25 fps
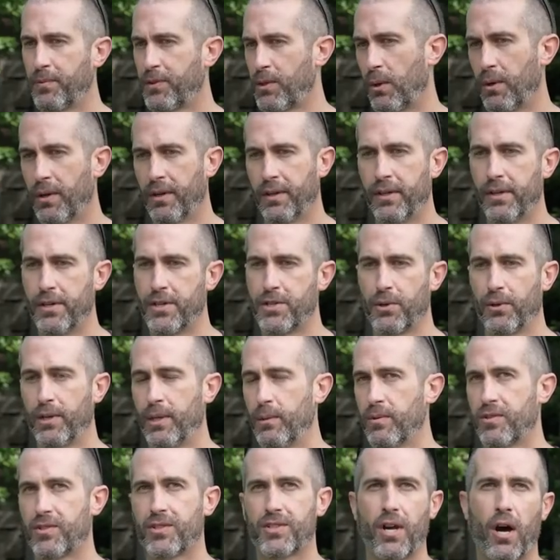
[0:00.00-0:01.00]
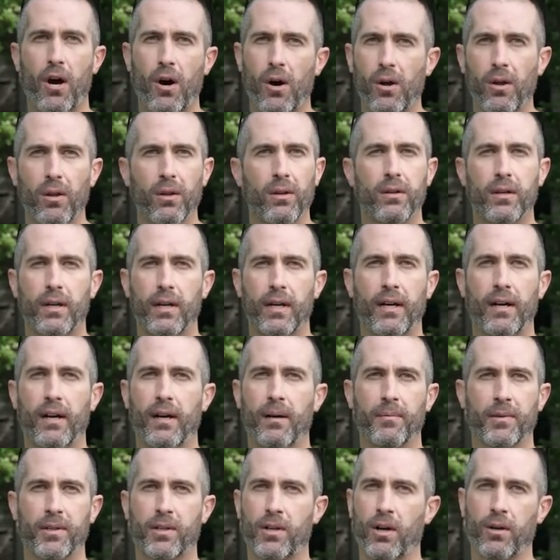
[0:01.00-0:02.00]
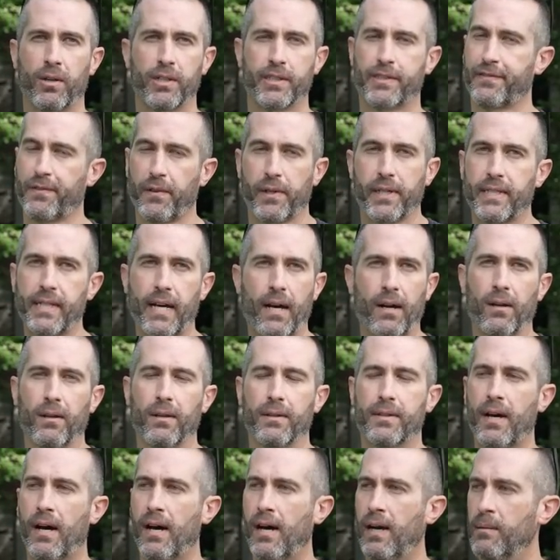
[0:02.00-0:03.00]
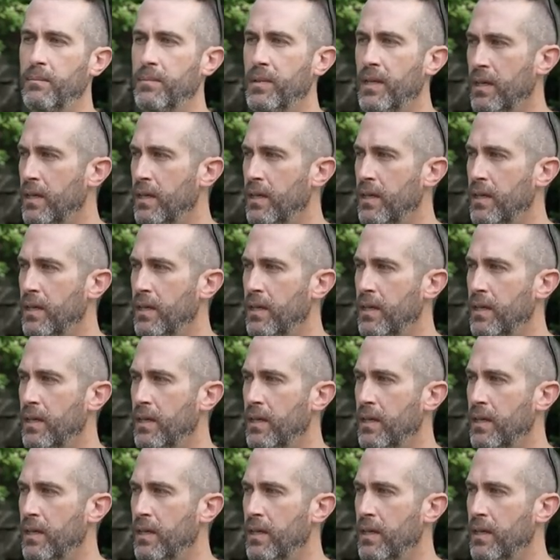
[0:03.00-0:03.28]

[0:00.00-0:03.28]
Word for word: throw it in neutral and it would stall. Um, the car just freaked out all the time.